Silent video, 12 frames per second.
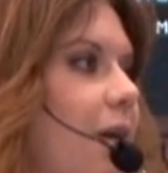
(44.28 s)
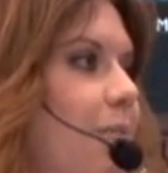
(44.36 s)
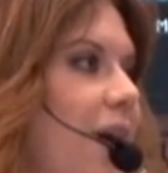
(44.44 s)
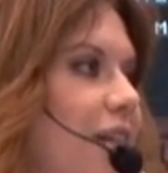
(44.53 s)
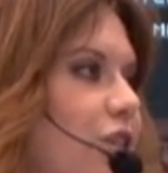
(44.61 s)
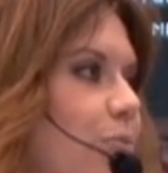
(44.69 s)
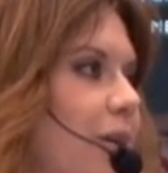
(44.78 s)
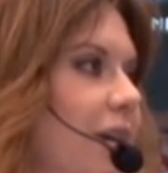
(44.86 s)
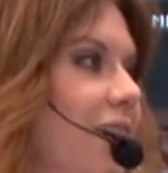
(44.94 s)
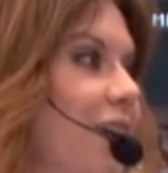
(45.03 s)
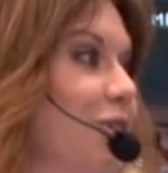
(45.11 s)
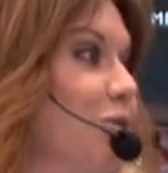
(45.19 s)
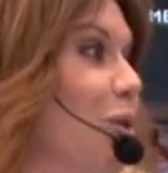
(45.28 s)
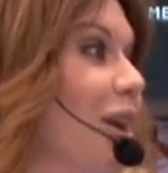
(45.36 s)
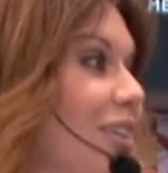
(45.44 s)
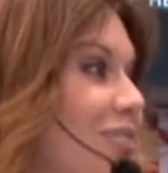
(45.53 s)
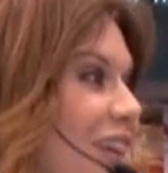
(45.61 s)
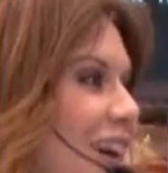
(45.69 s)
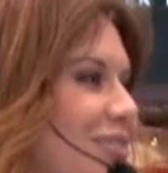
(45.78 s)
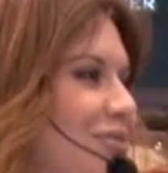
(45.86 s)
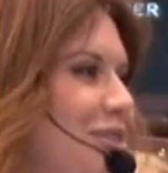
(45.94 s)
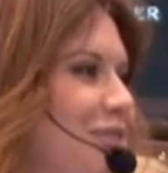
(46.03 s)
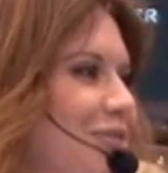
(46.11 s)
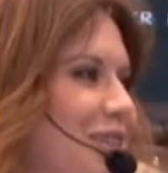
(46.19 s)
Imagine being on a twenty-five
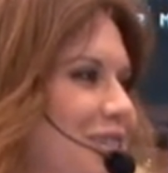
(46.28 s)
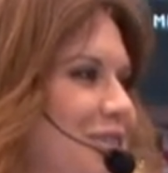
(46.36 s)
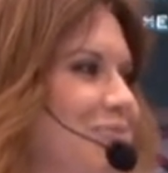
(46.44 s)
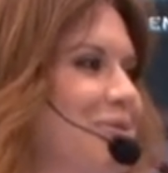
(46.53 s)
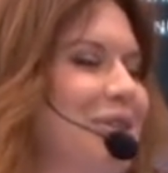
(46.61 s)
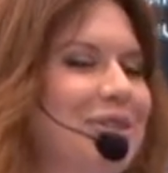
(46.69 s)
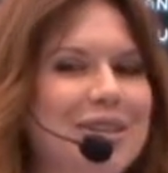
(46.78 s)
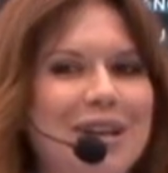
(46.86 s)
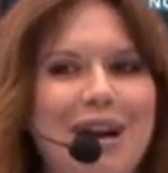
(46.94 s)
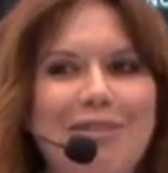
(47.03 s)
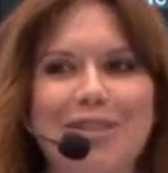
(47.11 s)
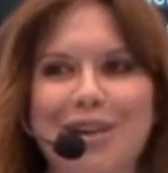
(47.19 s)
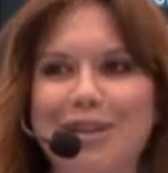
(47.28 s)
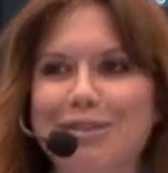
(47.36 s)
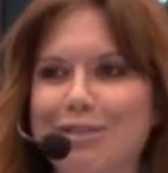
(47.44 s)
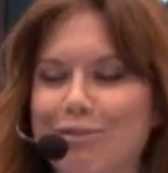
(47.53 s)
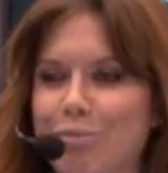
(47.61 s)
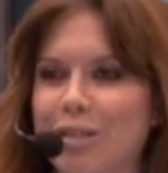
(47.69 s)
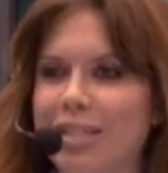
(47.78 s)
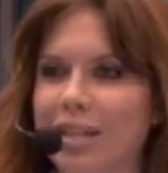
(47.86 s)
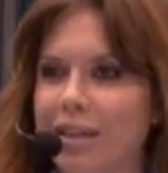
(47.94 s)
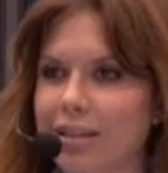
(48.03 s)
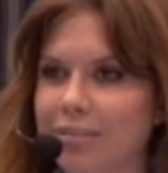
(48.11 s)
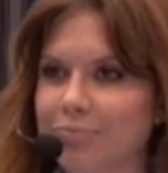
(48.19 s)
foot fishing boat off the coast of
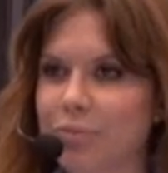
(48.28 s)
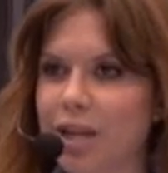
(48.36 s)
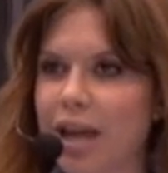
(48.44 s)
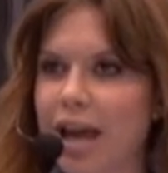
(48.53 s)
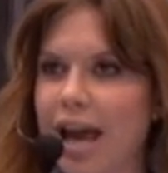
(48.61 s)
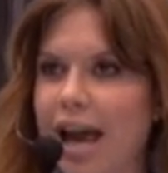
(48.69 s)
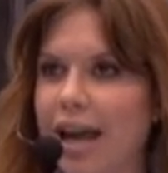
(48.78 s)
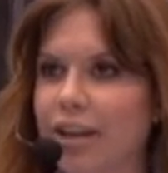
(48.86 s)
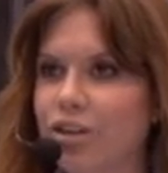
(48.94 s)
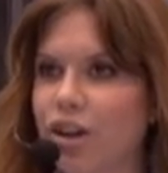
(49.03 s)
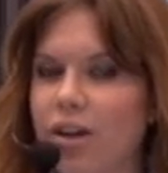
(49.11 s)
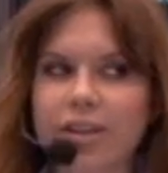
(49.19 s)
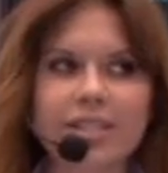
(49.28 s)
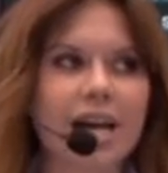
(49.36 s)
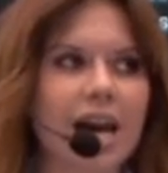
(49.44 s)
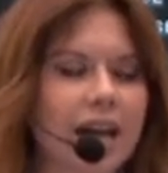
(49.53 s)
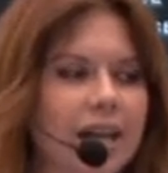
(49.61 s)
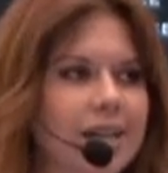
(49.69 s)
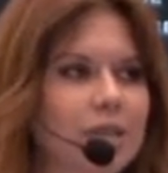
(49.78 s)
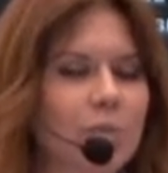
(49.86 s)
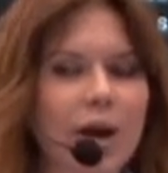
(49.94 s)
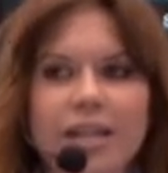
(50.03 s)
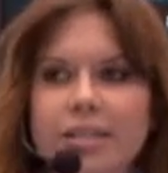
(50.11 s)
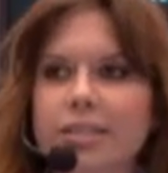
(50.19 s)
Brazil, and you're on the deck and it's
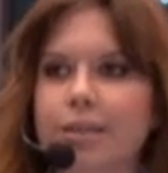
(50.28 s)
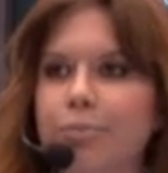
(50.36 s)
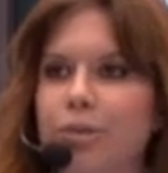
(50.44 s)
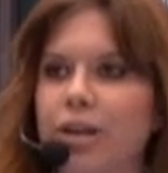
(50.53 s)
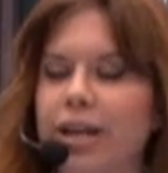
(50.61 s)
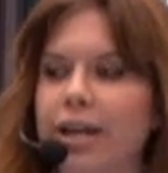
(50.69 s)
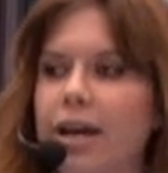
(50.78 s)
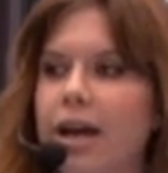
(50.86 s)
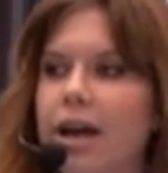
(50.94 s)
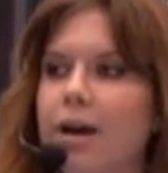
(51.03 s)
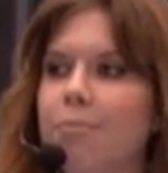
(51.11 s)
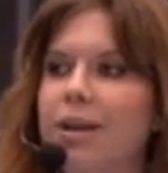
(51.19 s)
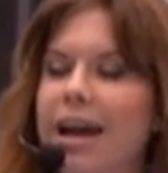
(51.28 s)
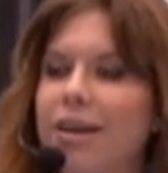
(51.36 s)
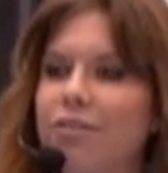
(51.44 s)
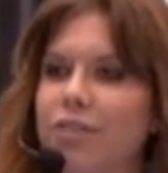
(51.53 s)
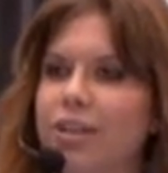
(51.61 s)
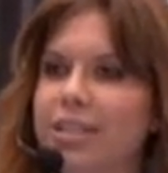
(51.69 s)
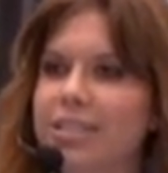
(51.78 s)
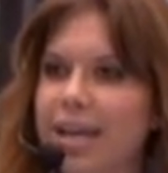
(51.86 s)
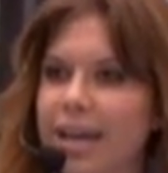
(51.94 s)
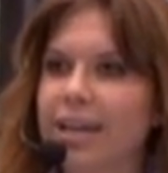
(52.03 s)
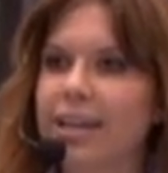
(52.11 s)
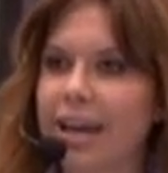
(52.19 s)
wet and slippery, but every
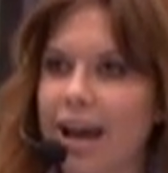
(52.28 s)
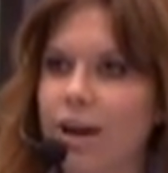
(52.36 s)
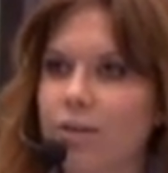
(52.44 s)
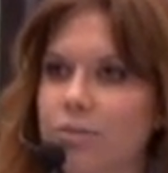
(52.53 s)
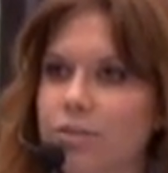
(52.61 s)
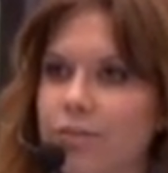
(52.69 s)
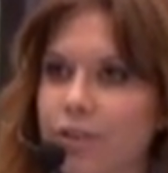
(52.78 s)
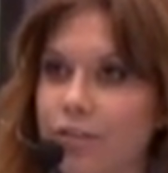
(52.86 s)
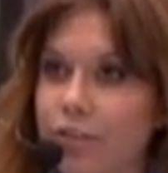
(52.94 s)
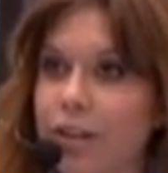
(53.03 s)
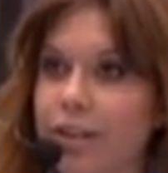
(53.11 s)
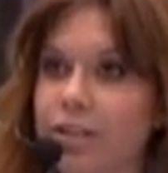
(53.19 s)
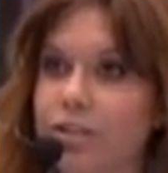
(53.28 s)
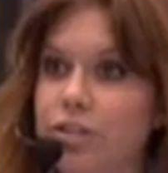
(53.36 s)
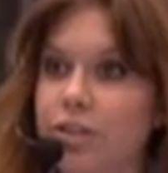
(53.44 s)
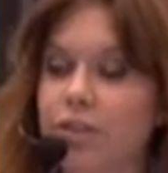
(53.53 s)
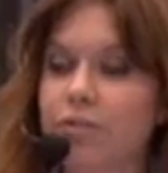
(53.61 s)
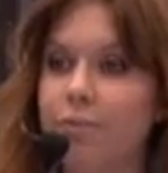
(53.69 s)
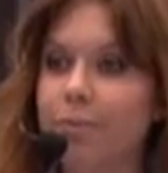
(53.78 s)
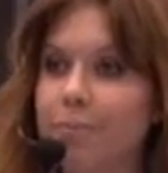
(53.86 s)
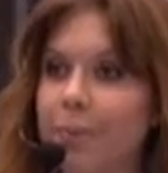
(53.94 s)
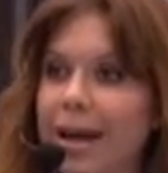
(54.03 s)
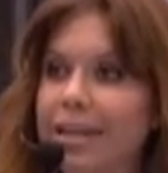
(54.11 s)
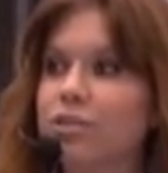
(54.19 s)
second counts of your footage, from the
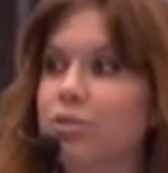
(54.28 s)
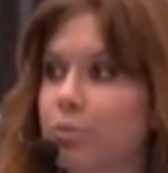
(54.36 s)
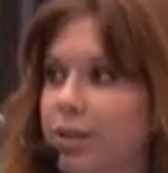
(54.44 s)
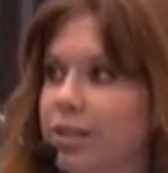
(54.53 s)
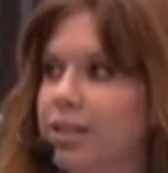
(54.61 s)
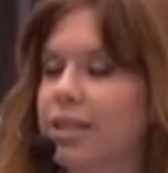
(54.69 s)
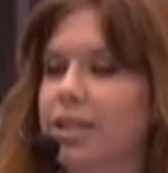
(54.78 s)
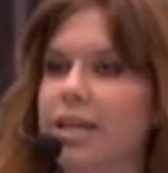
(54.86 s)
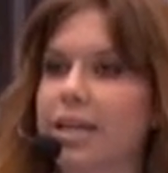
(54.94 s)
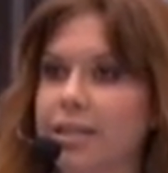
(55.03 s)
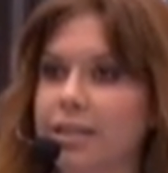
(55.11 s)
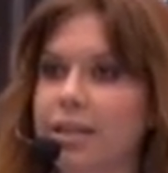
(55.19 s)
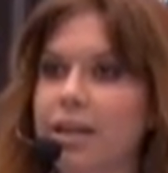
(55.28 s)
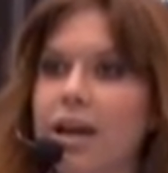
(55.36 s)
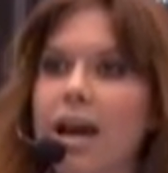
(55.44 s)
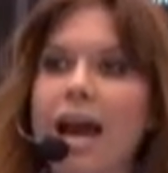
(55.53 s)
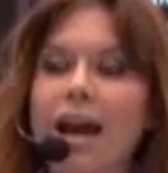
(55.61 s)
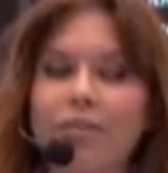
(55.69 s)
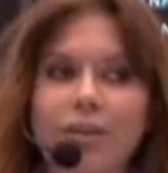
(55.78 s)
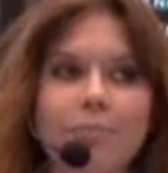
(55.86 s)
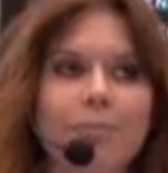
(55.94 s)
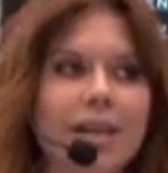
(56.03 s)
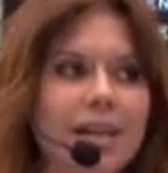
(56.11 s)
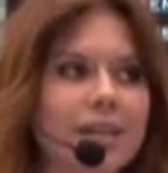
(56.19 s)
bite to reeling it in. Every
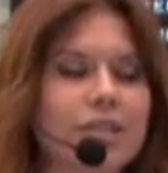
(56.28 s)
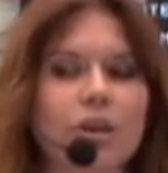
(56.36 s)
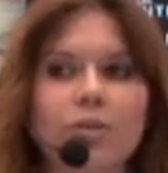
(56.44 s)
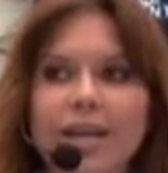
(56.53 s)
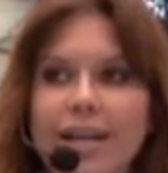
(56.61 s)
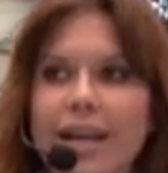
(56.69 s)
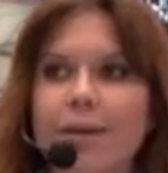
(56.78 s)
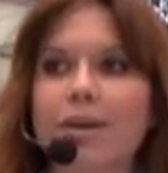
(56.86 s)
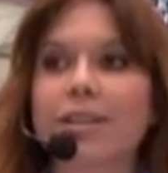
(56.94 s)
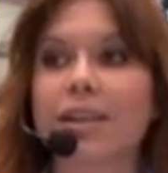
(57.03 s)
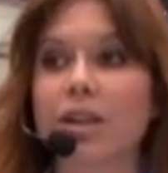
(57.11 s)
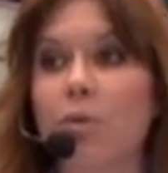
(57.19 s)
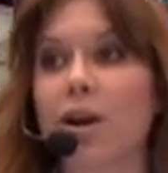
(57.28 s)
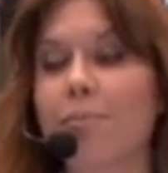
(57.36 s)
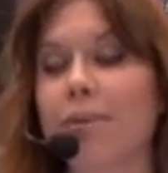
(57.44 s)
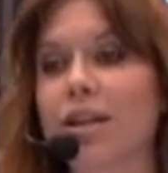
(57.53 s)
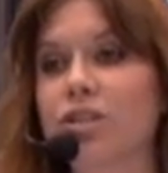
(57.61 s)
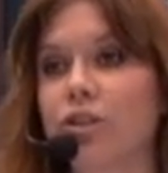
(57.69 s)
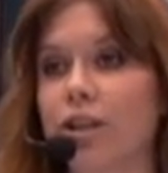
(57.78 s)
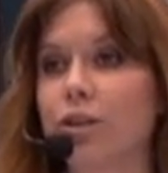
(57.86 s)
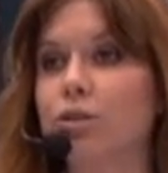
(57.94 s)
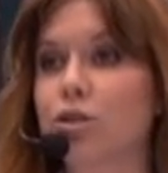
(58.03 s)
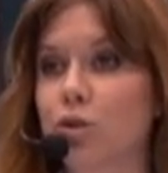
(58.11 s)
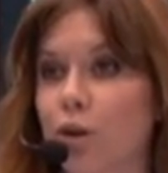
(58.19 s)
minute is so dynamic that you want to make sure that
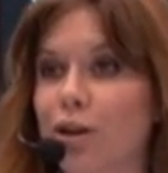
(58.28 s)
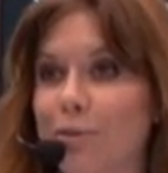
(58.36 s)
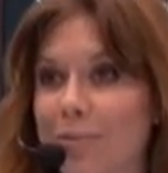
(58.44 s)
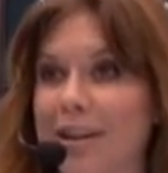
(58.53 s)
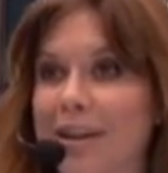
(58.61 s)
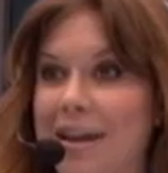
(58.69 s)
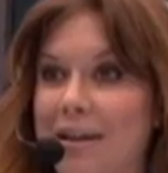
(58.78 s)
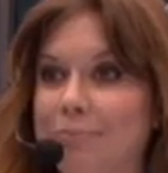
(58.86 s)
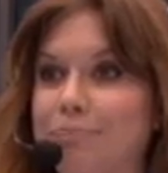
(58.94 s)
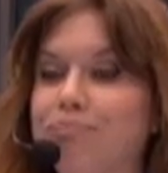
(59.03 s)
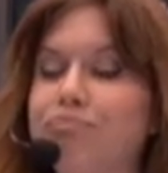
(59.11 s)
you store your media.